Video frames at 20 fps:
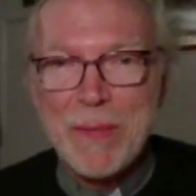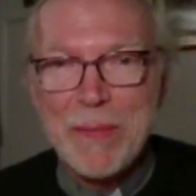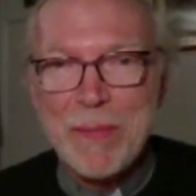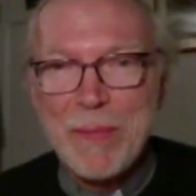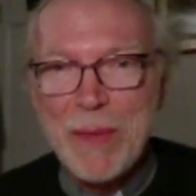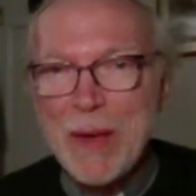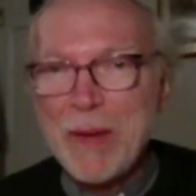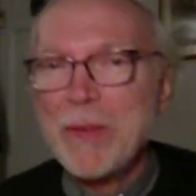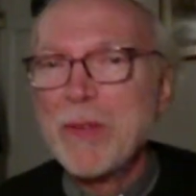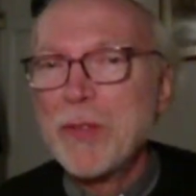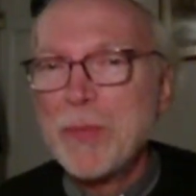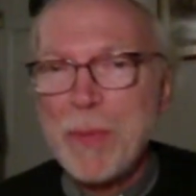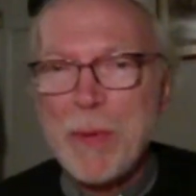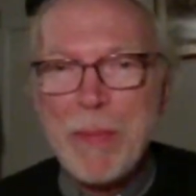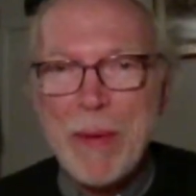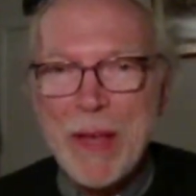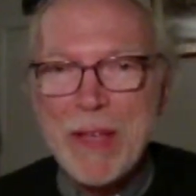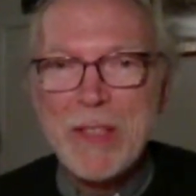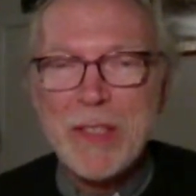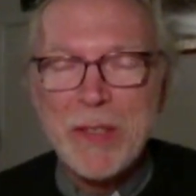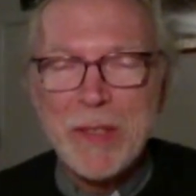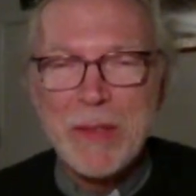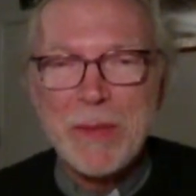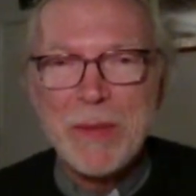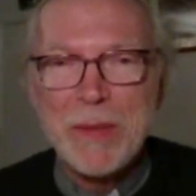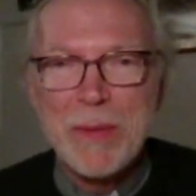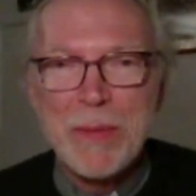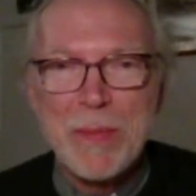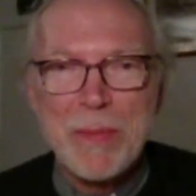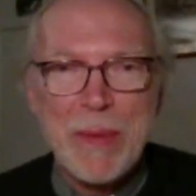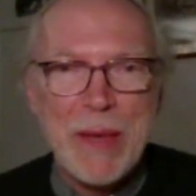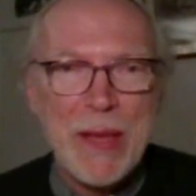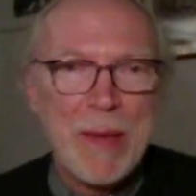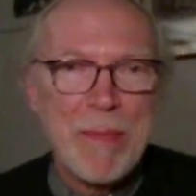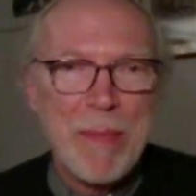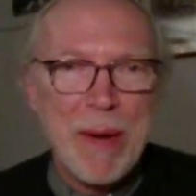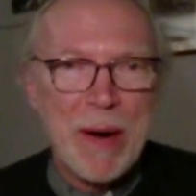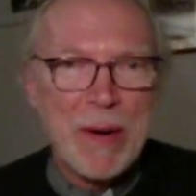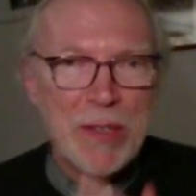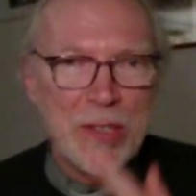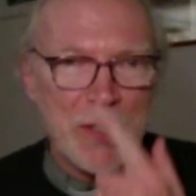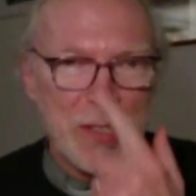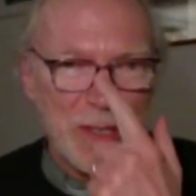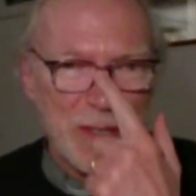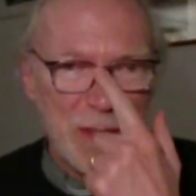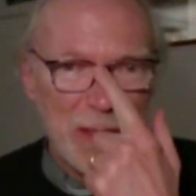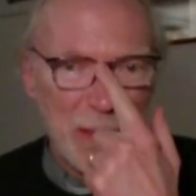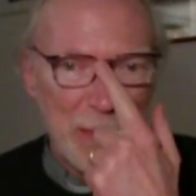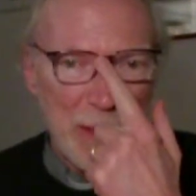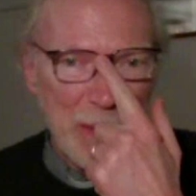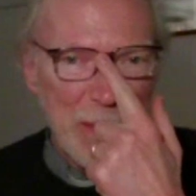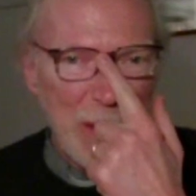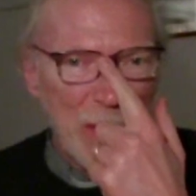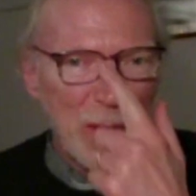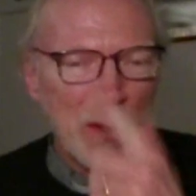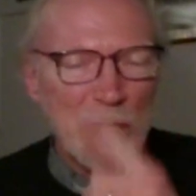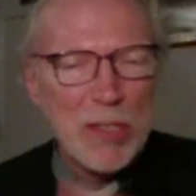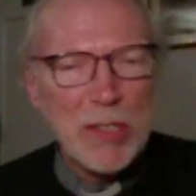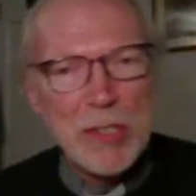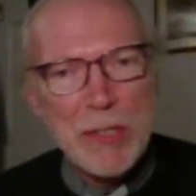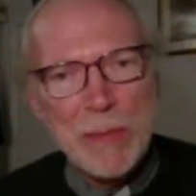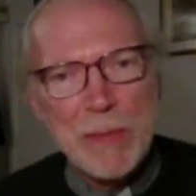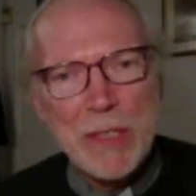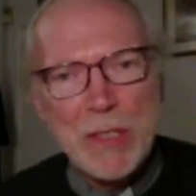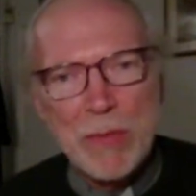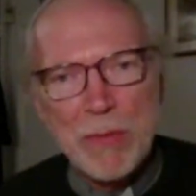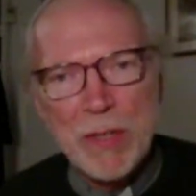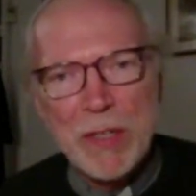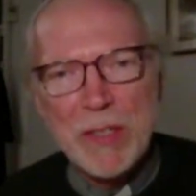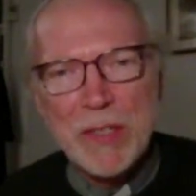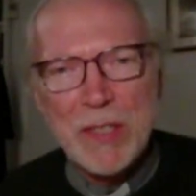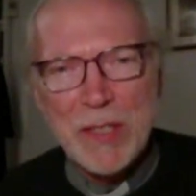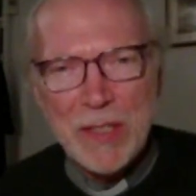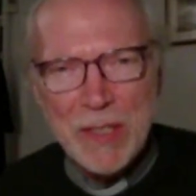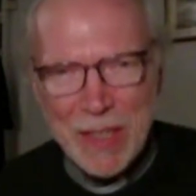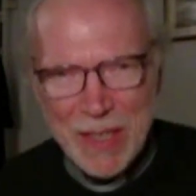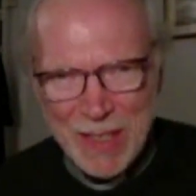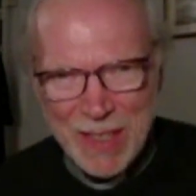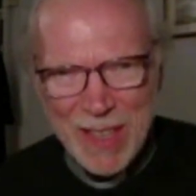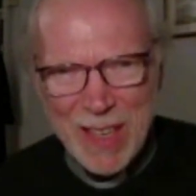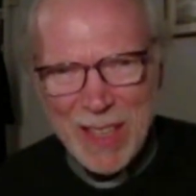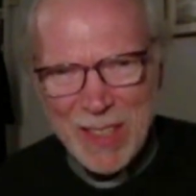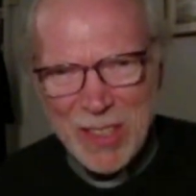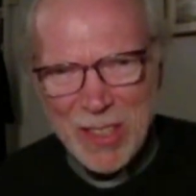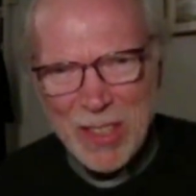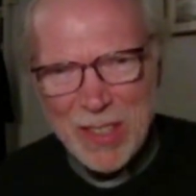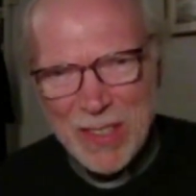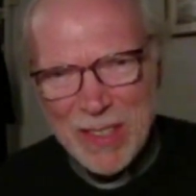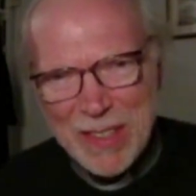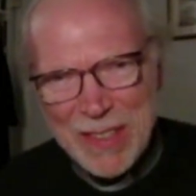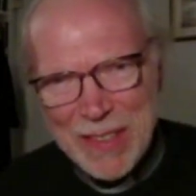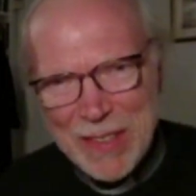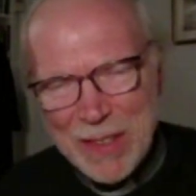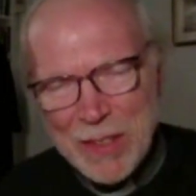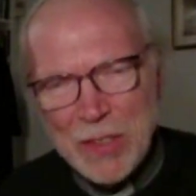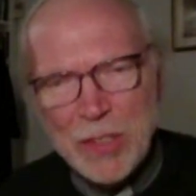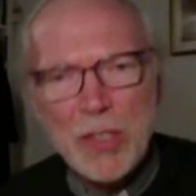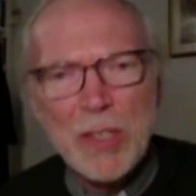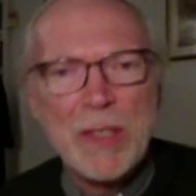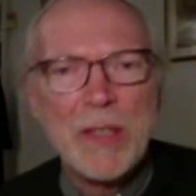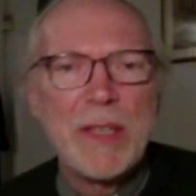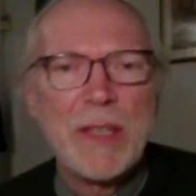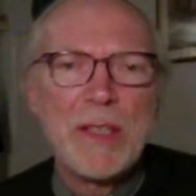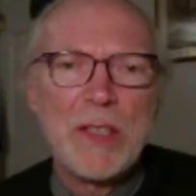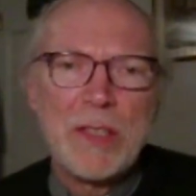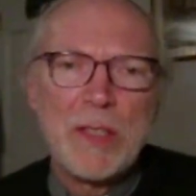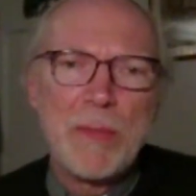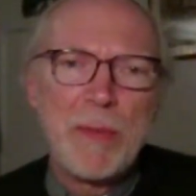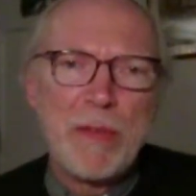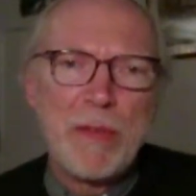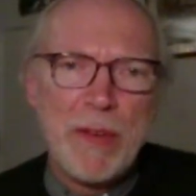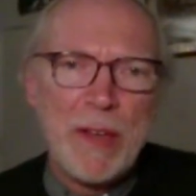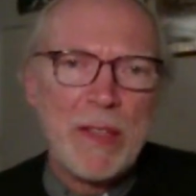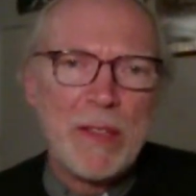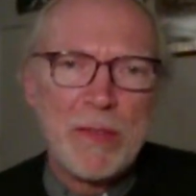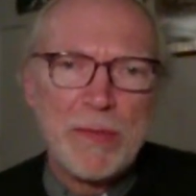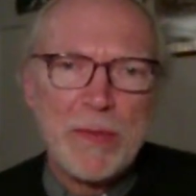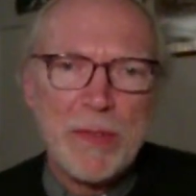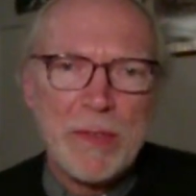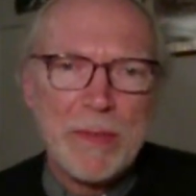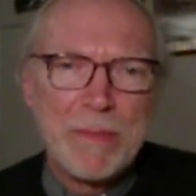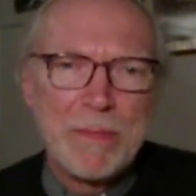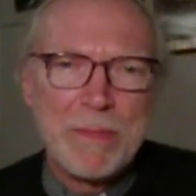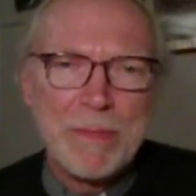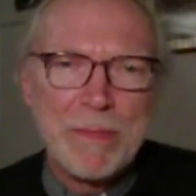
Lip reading: Mary was prepared to be embarrassed, to be mocked, to be derided, and yet she needed to be faithful.